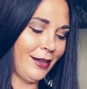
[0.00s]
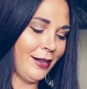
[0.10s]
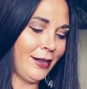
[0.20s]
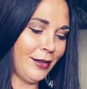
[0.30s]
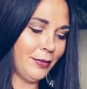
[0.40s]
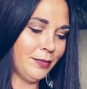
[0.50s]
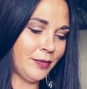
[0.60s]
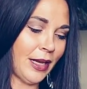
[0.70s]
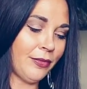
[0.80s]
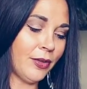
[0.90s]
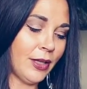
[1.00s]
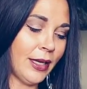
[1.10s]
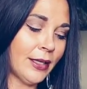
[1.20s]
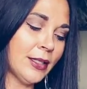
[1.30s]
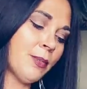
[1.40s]
um, I feel
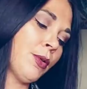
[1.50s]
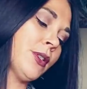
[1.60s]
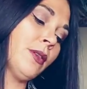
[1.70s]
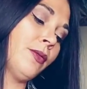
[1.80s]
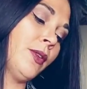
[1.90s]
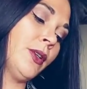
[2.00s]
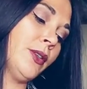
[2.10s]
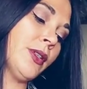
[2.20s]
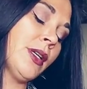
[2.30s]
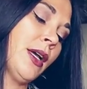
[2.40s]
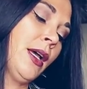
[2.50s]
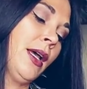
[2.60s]
like this person feels